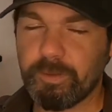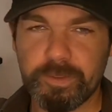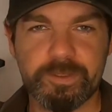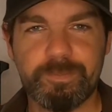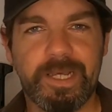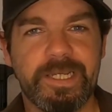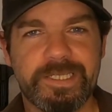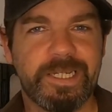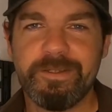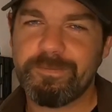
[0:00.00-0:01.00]
honest, play it
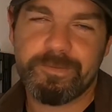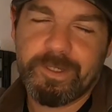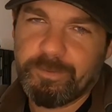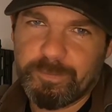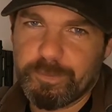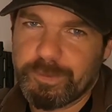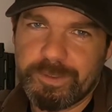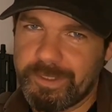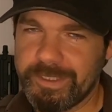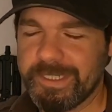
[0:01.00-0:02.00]
safe, go for a
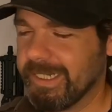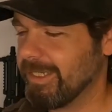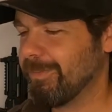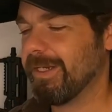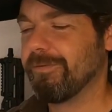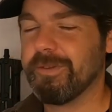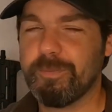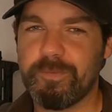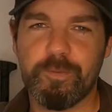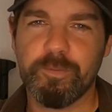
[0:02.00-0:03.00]
slightly less battery. The
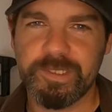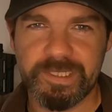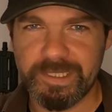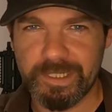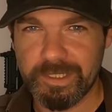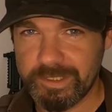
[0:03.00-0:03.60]
performance isn't going to